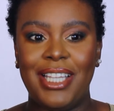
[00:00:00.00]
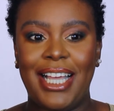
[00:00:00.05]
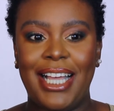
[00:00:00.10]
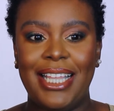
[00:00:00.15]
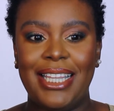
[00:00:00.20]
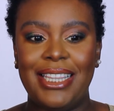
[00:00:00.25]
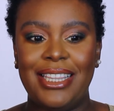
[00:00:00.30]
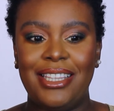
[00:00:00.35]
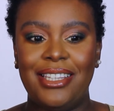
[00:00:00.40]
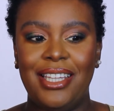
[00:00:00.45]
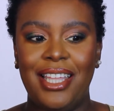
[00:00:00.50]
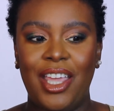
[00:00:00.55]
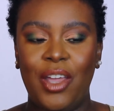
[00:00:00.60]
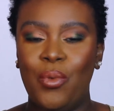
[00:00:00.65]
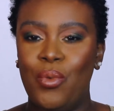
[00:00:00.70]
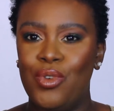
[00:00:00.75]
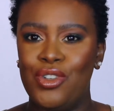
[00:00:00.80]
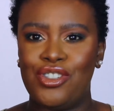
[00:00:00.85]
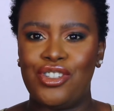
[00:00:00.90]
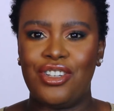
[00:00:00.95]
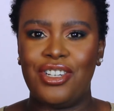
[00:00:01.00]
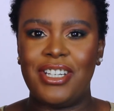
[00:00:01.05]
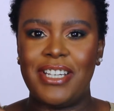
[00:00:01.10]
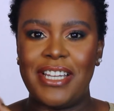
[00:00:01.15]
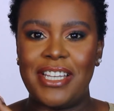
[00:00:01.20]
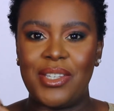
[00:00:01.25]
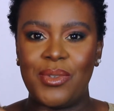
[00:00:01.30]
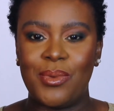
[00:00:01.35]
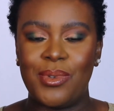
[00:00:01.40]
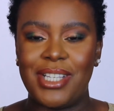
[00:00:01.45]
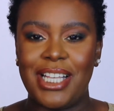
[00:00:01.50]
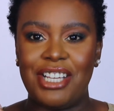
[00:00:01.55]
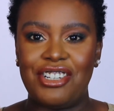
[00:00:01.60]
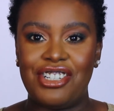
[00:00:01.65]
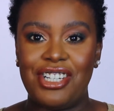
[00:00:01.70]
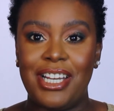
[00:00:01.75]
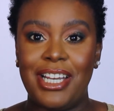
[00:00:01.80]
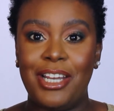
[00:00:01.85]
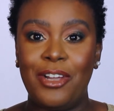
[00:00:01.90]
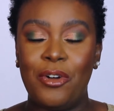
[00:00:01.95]
that it wasn't. This was
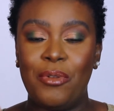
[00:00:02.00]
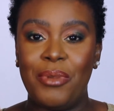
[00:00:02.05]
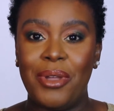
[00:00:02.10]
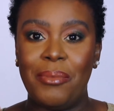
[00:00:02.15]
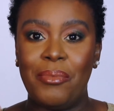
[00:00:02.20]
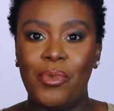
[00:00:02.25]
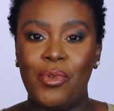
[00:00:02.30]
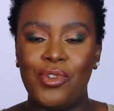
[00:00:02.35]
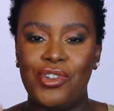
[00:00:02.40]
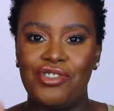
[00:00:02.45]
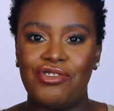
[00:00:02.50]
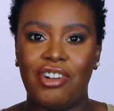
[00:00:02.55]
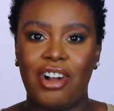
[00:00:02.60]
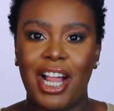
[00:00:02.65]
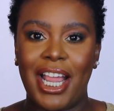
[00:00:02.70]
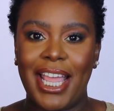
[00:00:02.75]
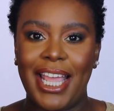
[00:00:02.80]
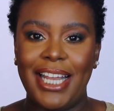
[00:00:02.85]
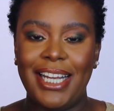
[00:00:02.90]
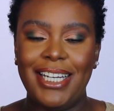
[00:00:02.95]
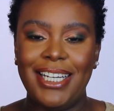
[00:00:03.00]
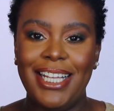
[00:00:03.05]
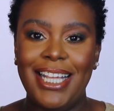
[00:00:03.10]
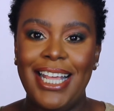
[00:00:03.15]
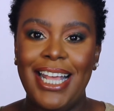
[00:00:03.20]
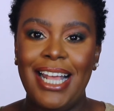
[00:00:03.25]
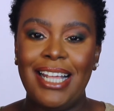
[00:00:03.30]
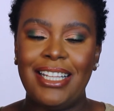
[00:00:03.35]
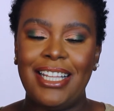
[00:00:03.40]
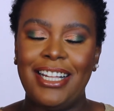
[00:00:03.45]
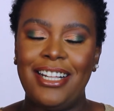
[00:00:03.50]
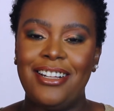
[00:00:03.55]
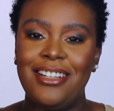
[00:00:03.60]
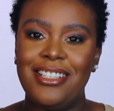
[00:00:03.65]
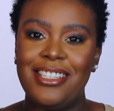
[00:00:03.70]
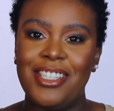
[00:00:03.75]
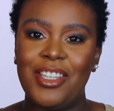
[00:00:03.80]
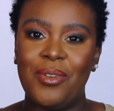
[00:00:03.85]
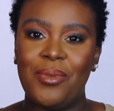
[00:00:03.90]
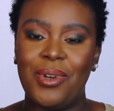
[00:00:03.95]
actually a little bit more drying than
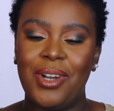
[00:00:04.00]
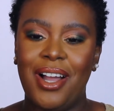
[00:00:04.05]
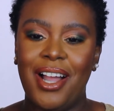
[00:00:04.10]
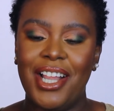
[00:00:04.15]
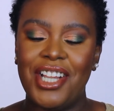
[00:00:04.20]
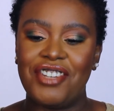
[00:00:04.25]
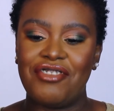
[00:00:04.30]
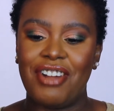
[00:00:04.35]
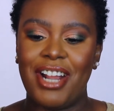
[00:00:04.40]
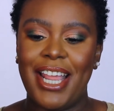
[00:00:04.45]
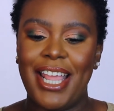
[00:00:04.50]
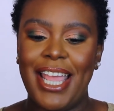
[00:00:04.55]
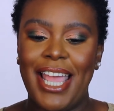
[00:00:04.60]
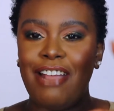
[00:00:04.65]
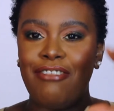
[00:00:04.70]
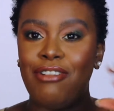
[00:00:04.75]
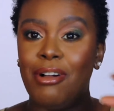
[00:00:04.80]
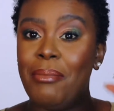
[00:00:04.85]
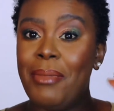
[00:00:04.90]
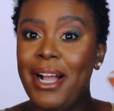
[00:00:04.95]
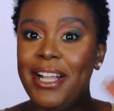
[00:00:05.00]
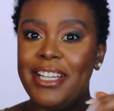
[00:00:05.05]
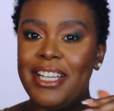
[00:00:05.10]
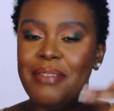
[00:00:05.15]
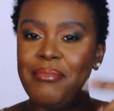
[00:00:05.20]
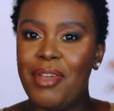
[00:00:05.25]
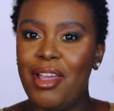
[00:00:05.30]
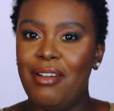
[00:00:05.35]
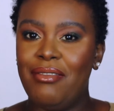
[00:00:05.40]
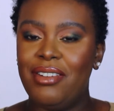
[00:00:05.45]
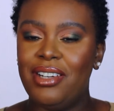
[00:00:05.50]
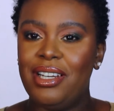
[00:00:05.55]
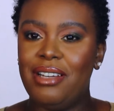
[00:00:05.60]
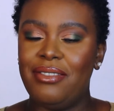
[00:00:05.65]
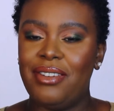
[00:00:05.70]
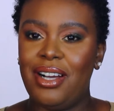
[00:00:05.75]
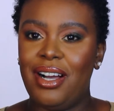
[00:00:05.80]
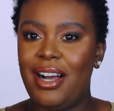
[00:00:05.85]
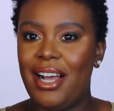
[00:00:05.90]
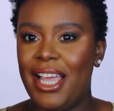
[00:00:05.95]
Conceal and Hydrate. It reminded me of
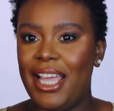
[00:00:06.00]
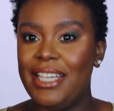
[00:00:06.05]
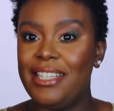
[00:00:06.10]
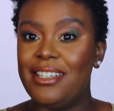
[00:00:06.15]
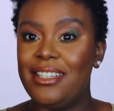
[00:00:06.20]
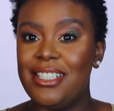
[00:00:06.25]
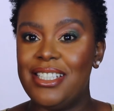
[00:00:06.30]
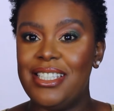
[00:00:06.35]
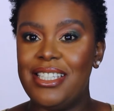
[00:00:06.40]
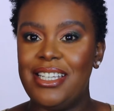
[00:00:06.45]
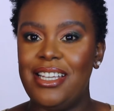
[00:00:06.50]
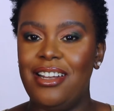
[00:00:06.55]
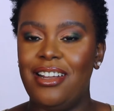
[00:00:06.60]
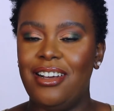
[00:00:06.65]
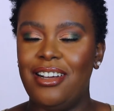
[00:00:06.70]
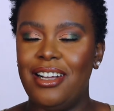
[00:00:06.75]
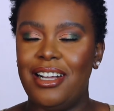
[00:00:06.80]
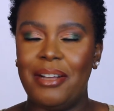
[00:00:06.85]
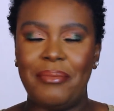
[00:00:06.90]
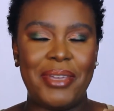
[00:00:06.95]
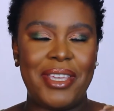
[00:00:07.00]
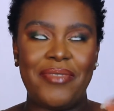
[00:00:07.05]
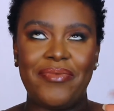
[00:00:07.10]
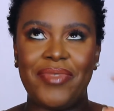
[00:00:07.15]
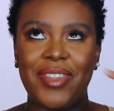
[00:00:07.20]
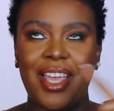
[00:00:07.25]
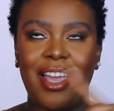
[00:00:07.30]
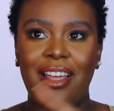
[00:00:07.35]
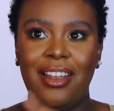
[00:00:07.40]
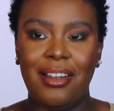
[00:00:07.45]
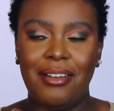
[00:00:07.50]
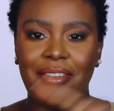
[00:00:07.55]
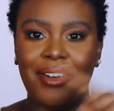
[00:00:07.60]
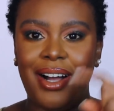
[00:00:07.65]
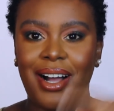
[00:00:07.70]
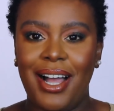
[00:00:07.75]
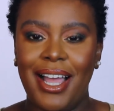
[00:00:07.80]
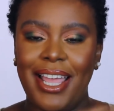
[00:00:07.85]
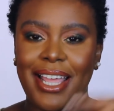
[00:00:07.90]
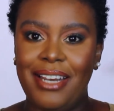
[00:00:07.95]
another high-end concealer, another
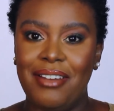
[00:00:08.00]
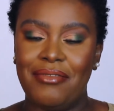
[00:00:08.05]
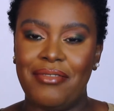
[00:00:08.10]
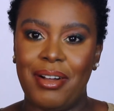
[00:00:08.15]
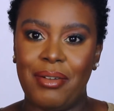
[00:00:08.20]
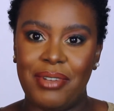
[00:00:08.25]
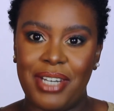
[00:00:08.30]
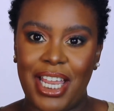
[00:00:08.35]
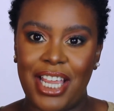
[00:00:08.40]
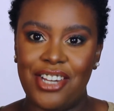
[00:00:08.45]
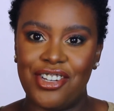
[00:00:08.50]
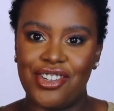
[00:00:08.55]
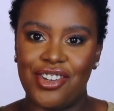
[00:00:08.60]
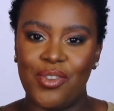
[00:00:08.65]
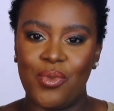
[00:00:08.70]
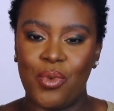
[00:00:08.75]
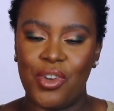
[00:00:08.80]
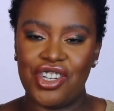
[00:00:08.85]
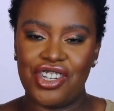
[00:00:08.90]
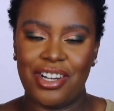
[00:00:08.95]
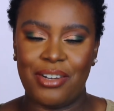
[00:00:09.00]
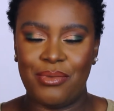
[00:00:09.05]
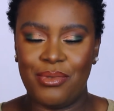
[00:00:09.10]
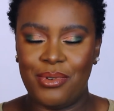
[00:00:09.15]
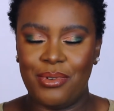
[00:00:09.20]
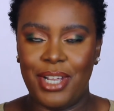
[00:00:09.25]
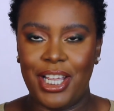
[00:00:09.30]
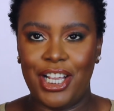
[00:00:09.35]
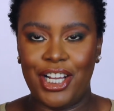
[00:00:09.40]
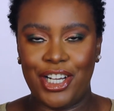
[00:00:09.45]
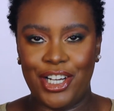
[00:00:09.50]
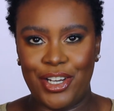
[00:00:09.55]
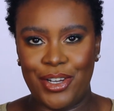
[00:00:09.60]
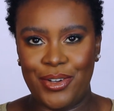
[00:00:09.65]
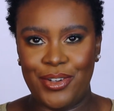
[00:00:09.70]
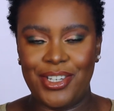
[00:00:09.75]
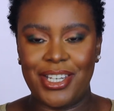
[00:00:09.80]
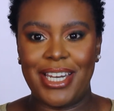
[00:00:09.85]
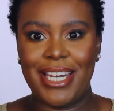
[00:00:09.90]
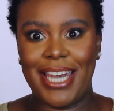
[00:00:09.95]
high-end foundation, which I will
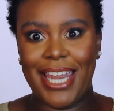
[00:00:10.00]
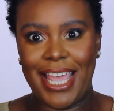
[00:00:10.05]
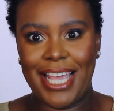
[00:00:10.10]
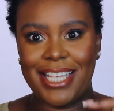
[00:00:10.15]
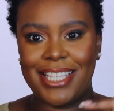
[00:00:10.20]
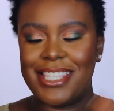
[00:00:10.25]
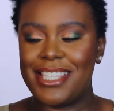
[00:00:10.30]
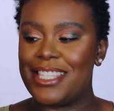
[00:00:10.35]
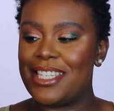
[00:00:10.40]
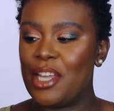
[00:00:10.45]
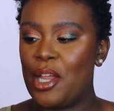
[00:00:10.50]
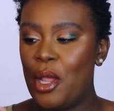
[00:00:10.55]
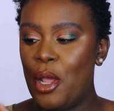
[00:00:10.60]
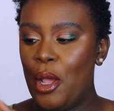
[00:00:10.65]
include next.